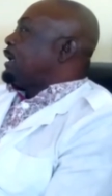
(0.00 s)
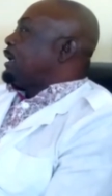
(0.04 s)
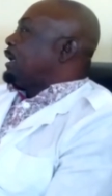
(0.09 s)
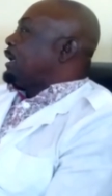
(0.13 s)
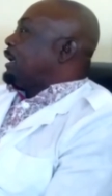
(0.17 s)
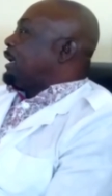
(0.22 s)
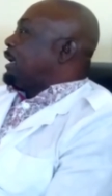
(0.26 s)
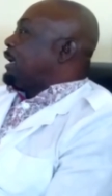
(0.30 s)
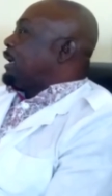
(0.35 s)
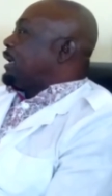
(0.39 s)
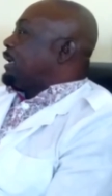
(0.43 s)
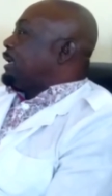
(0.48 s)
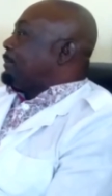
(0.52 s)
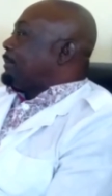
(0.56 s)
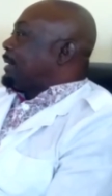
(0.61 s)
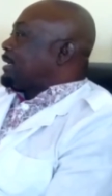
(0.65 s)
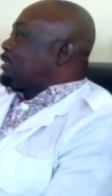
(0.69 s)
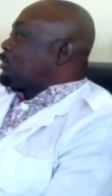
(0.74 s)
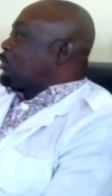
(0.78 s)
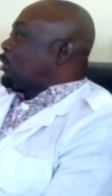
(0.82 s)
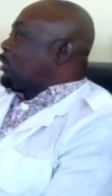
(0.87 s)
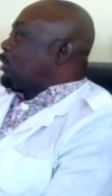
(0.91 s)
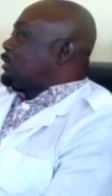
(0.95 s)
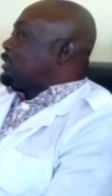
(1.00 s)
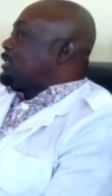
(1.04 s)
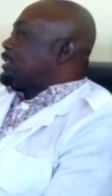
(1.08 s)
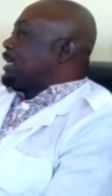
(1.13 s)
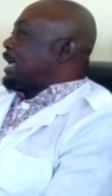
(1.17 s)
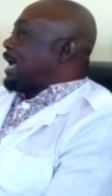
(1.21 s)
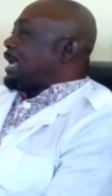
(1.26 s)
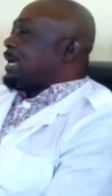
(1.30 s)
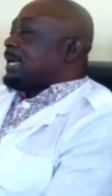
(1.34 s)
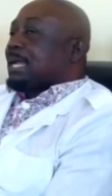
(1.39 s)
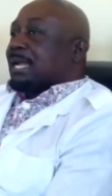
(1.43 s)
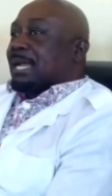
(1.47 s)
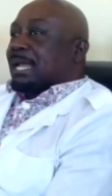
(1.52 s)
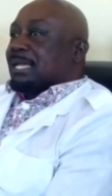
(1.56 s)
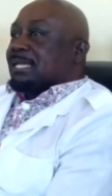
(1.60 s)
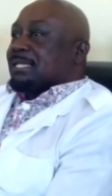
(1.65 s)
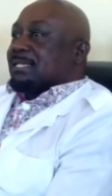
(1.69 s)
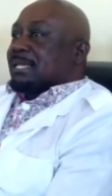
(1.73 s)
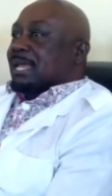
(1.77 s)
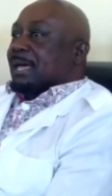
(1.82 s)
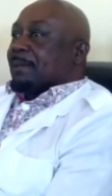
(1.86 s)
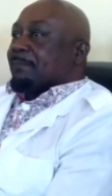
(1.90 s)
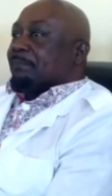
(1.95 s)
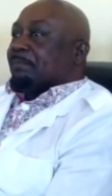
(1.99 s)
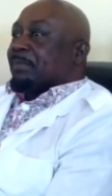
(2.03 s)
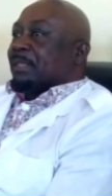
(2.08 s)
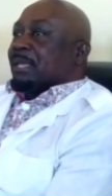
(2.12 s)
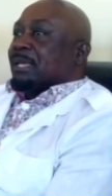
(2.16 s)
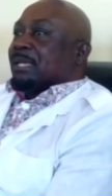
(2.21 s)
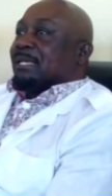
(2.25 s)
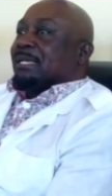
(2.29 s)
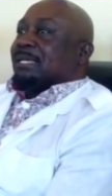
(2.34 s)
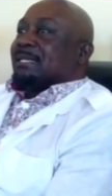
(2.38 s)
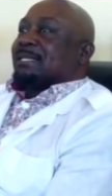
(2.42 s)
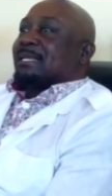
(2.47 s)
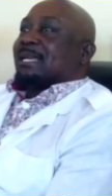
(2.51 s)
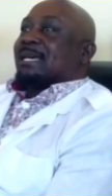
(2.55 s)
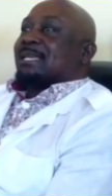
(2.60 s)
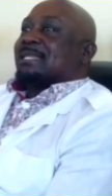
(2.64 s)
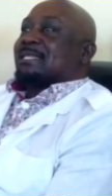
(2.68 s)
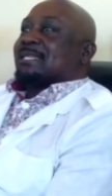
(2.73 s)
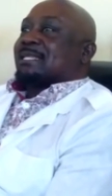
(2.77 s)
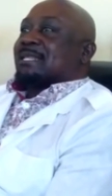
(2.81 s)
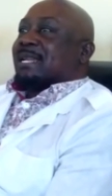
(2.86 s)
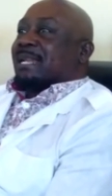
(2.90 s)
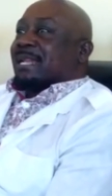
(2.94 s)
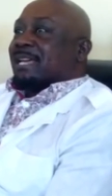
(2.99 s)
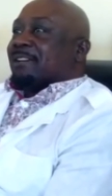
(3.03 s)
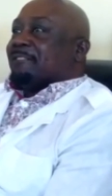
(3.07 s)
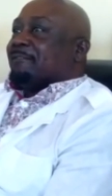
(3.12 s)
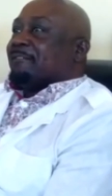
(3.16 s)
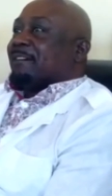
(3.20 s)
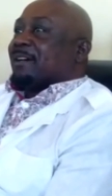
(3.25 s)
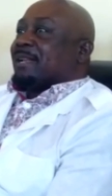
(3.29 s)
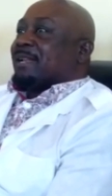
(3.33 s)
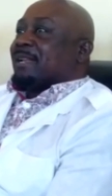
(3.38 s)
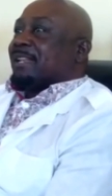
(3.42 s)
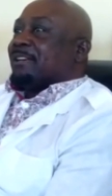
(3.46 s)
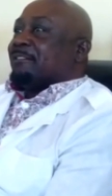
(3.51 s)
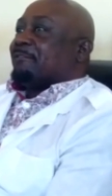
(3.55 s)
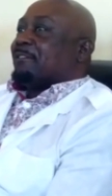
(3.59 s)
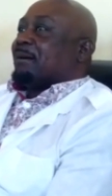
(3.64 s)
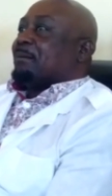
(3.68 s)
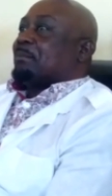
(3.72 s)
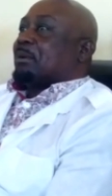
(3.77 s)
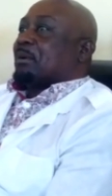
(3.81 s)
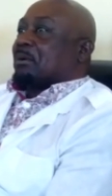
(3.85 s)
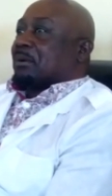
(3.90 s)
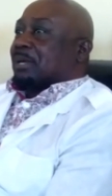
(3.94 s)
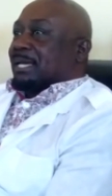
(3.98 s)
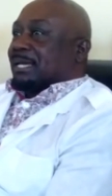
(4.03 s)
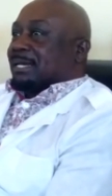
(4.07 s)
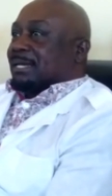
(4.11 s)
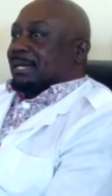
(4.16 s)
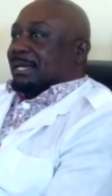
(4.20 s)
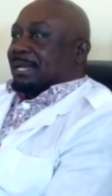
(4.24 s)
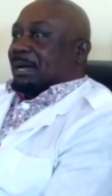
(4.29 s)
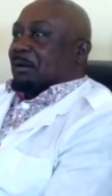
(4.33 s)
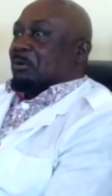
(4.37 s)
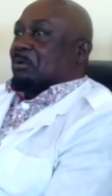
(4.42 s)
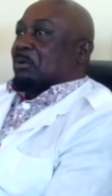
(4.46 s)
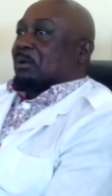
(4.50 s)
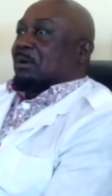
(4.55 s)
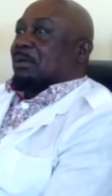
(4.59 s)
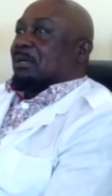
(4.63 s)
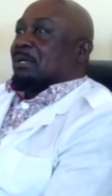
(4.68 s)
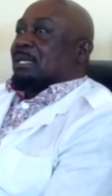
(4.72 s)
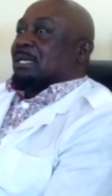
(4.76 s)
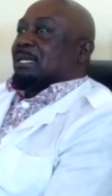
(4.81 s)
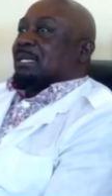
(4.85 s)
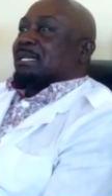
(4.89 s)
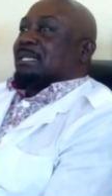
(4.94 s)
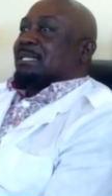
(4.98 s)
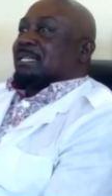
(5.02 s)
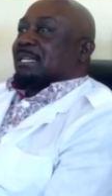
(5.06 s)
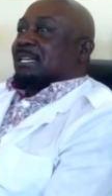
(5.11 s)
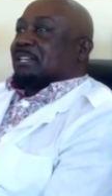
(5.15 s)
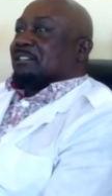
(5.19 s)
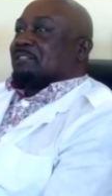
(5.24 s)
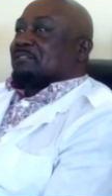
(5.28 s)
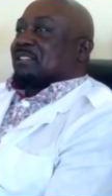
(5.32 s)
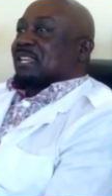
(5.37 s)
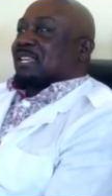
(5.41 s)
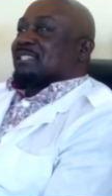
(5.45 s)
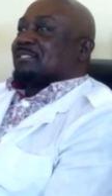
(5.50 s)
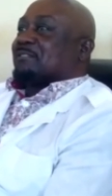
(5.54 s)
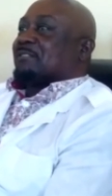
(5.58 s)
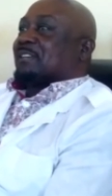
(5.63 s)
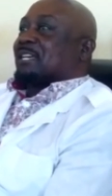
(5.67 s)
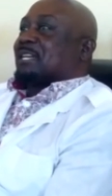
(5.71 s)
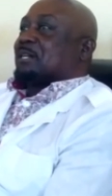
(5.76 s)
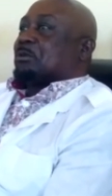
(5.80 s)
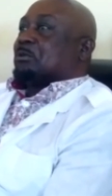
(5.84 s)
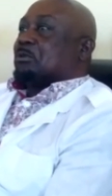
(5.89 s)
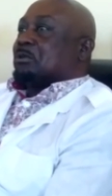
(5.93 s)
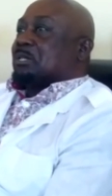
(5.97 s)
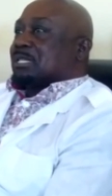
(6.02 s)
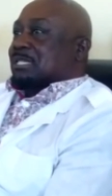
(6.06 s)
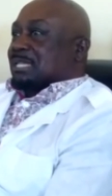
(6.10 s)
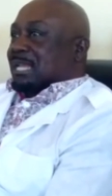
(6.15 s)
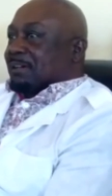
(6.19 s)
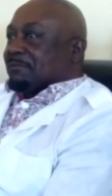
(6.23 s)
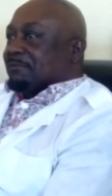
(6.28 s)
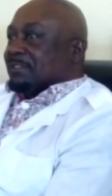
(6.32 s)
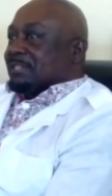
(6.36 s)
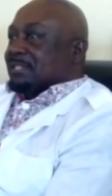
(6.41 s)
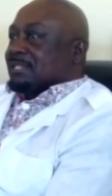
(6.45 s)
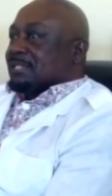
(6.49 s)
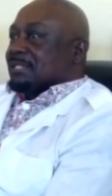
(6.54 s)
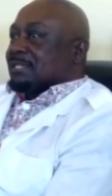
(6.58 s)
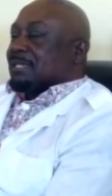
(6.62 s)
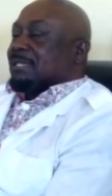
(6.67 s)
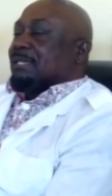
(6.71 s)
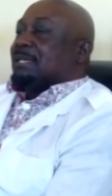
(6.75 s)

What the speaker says: hematology analyzer, it has never broken down. It gives us very good service,